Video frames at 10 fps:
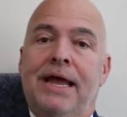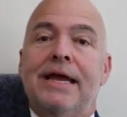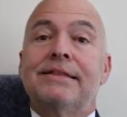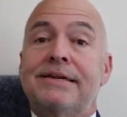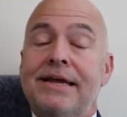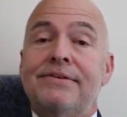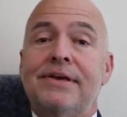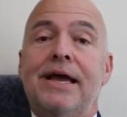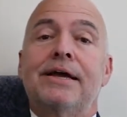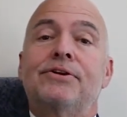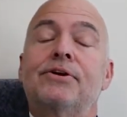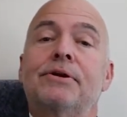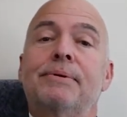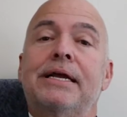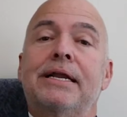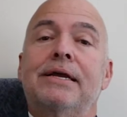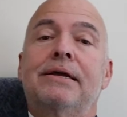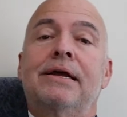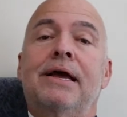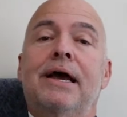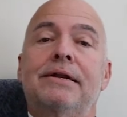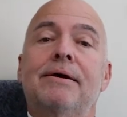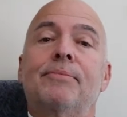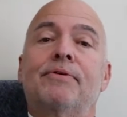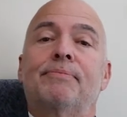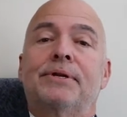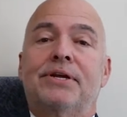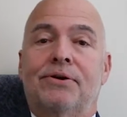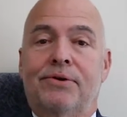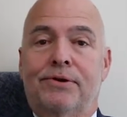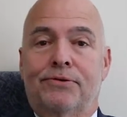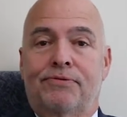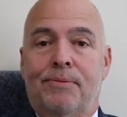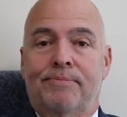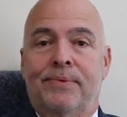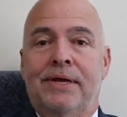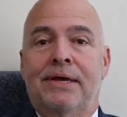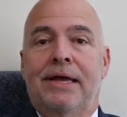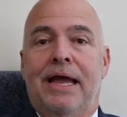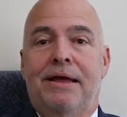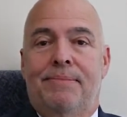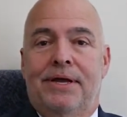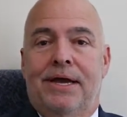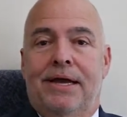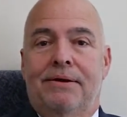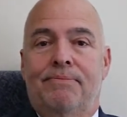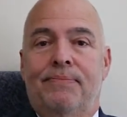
In the days ahead, you're going to be getting a number of materials from ABA.